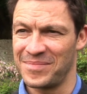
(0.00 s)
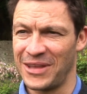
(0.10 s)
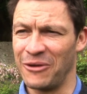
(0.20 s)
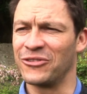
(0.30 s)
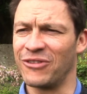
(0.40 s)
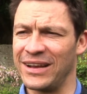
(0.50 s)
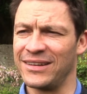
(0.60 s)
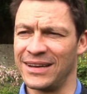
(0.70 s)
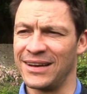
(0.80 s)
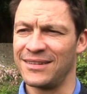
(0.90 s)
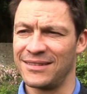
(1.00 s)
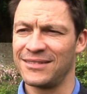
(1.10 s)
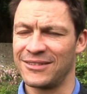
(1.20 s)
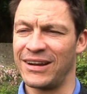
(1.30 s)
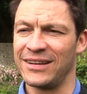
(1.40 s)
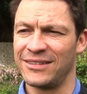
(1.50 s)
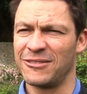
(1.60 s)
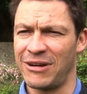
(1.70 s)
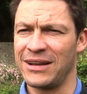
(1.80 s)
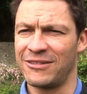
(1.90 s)
Oh, it was great. Yeah, great. It's
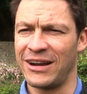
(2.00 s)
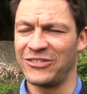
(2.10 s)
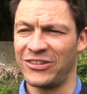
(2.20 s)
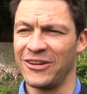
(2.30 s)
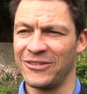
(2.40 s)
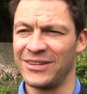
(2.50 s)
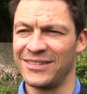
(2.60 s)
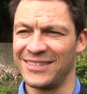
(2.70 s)
great, great show, and,